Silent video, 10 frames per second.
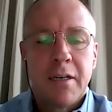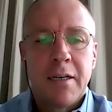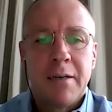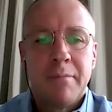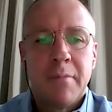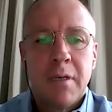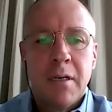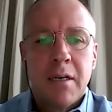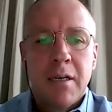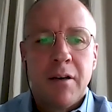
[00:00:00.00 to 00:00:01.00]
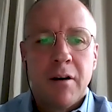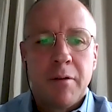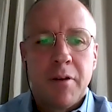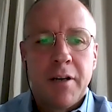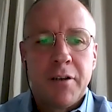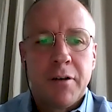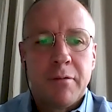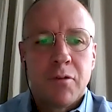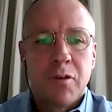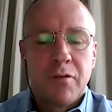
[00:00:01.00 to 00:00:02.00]
You know, I don't
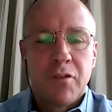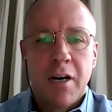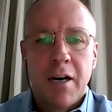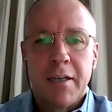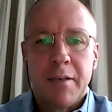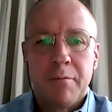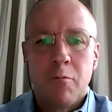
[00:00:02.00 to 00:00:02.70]
sort of target